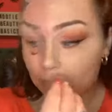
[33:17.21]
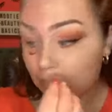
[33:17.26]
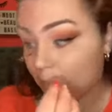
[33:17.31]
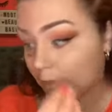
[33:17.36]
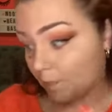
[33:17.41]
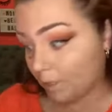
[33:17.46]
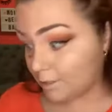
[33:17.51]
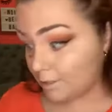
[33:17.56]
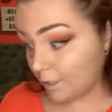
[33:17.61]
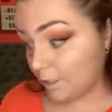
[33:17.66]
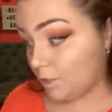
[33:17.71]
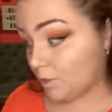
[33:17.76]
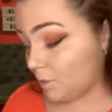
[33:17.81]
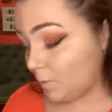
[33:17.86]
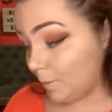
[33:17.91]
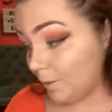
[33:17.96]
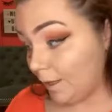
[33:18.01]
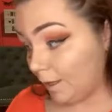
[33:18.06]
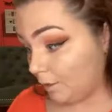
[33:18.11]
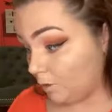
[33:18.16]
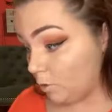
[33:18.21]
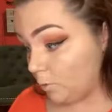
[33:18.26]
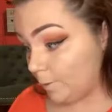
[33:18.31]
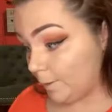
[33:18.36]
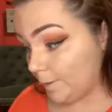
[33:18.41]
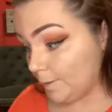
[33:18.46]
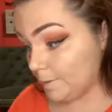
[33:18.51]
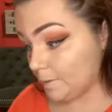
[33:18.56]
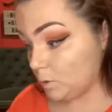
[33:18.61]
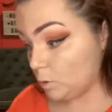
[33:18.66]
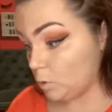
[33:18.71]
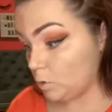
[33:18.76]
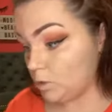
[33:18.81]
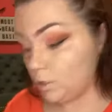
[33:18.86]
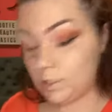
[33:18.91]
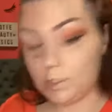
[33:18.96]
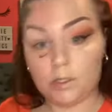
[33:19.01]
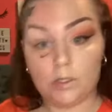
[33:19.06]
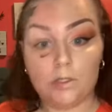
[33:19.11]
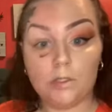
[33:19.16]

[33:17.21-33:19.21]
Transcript: Because they used to be like little pencils.